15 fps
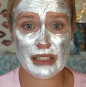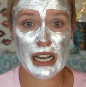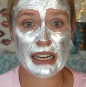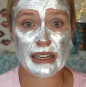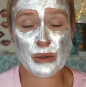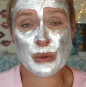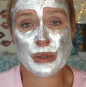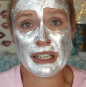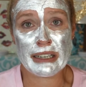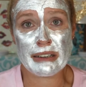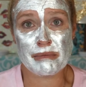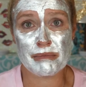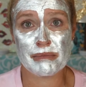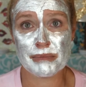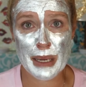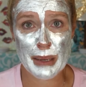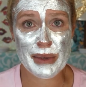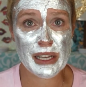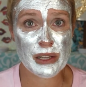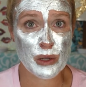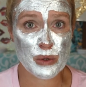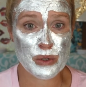I don't need baby
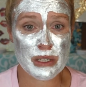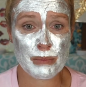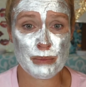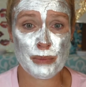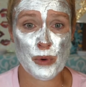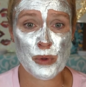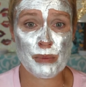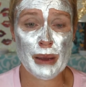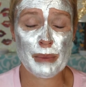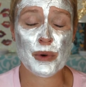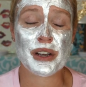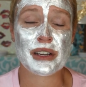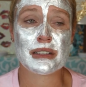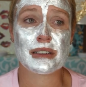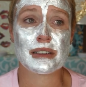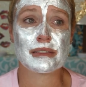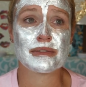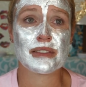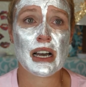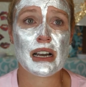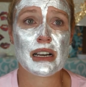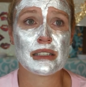clothes that both my boys have
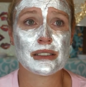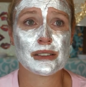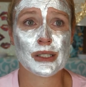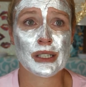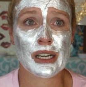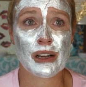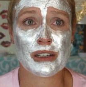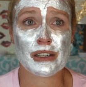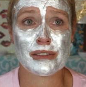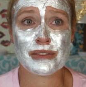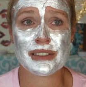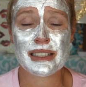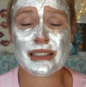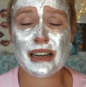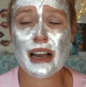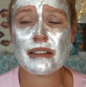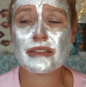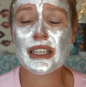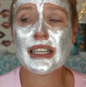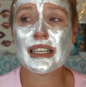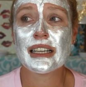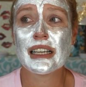uh, grown out of and stuff.
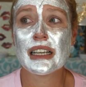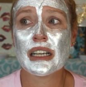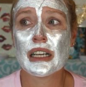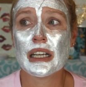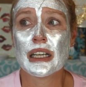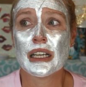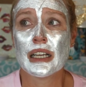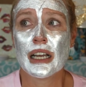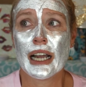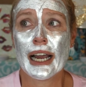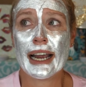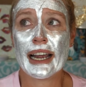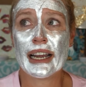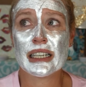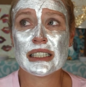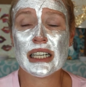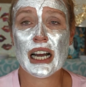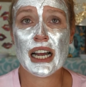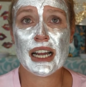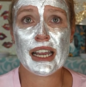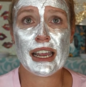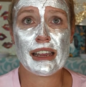And
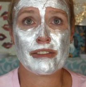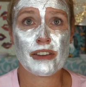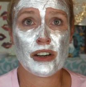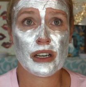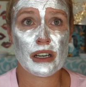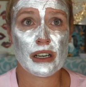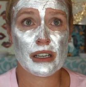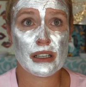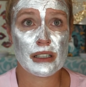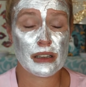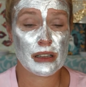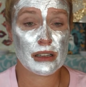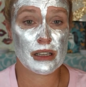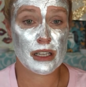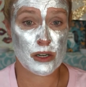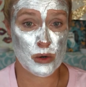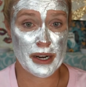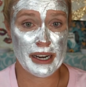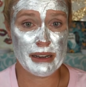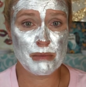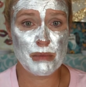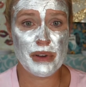I gave her the
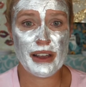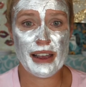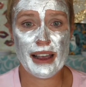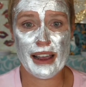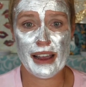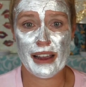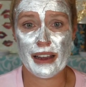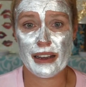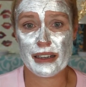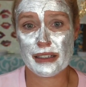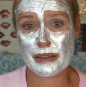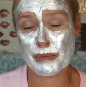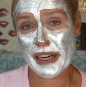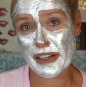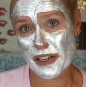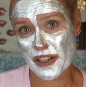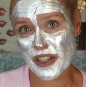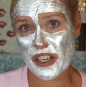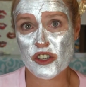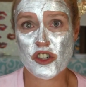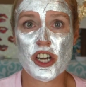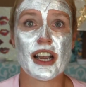crib and my
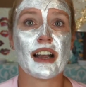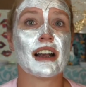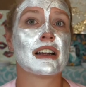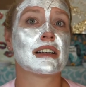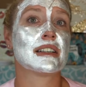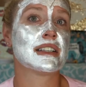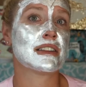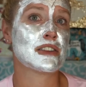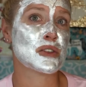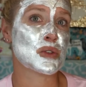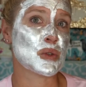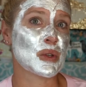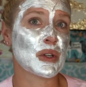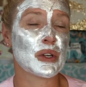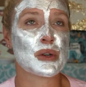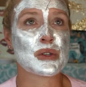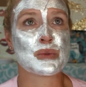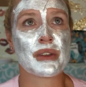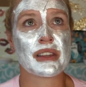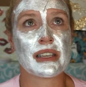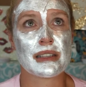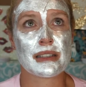nursing chair and the stool that goes
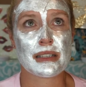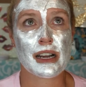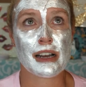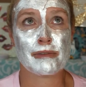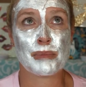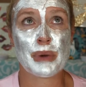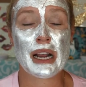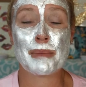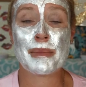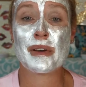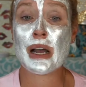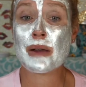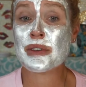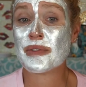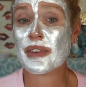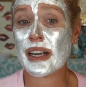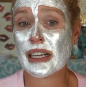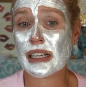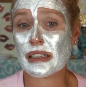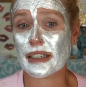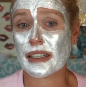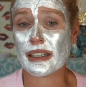with it and stuff. But I, I was very
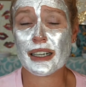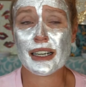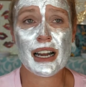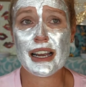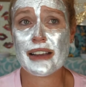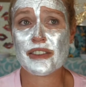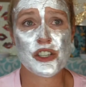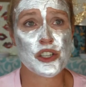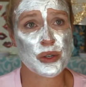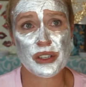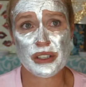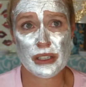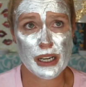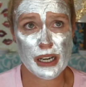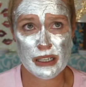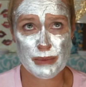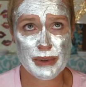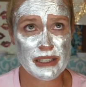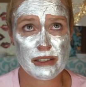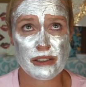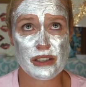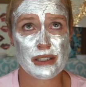clear, and I even showed her the text
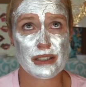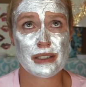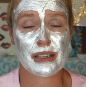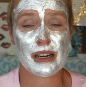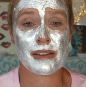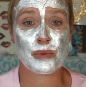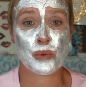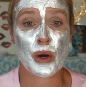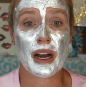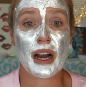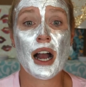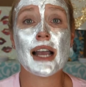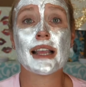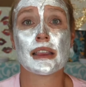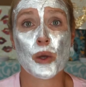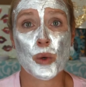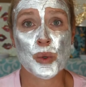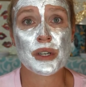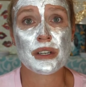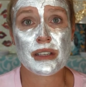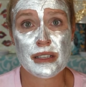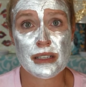messages and stuff where I
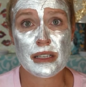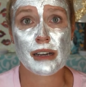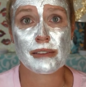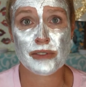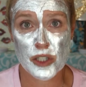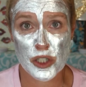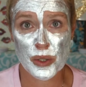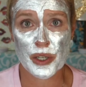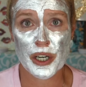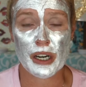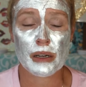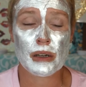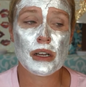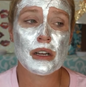loaned this stuff to her.